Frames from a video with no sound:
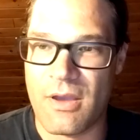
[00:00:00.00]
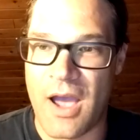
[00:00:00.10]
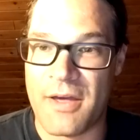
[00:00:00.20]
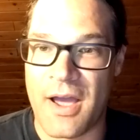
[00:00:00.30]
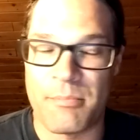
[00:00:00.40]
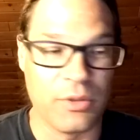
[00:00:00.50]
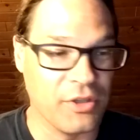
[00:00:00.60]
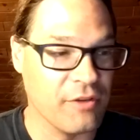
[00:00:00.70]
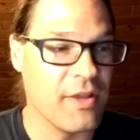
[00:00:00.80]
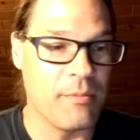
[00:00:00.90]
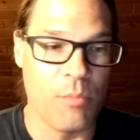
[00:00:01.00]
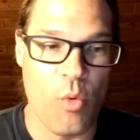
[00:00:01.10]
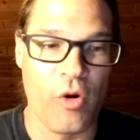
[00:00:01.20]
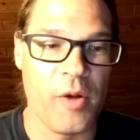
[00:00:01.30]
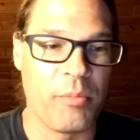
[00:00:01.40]
I believe that
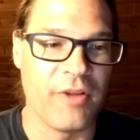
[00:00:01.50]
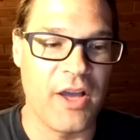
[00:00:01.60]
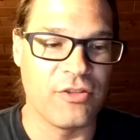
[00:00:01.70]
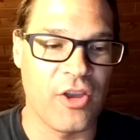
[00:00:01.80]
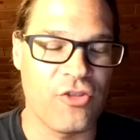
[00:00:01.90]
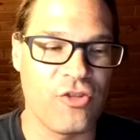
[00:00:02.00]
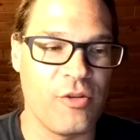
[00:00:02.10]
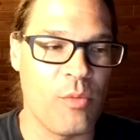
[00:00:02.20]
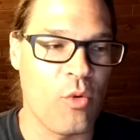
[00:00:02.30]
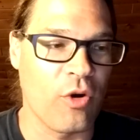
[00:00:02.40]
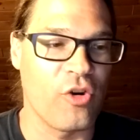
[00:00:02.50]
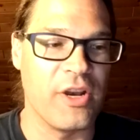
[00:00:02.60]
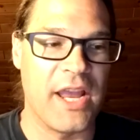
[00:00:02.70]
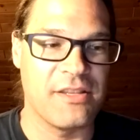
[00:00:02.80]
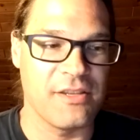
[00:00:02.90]
more improvisation and more
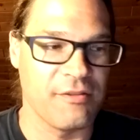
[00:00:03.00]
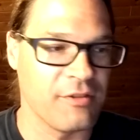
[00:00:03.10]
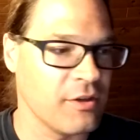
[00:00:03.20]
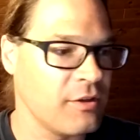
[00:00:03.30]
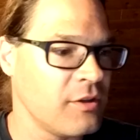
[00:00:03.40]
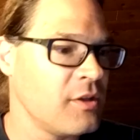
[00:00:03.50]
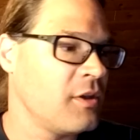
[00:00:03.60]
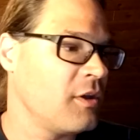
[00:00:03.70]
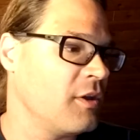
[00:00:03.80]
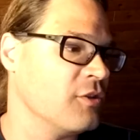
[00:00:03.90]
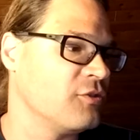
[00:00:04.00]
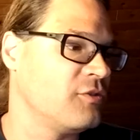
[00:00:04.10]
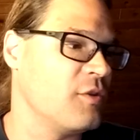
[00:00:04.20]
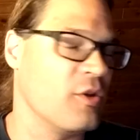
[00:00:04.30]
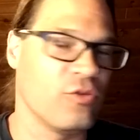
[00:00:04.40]
creativity is
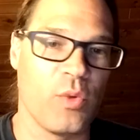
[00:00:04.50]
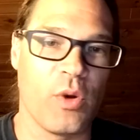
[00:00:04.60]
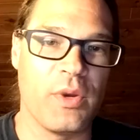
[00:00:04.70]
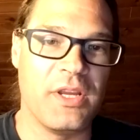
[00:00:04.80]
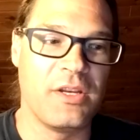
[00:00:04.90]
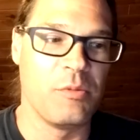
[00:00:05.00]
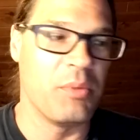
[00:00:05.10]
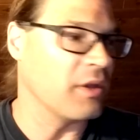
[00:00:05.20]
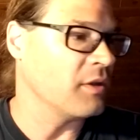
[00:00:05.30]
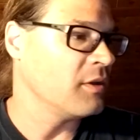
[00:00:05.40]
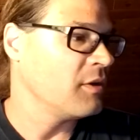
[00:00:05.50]
where we need to be.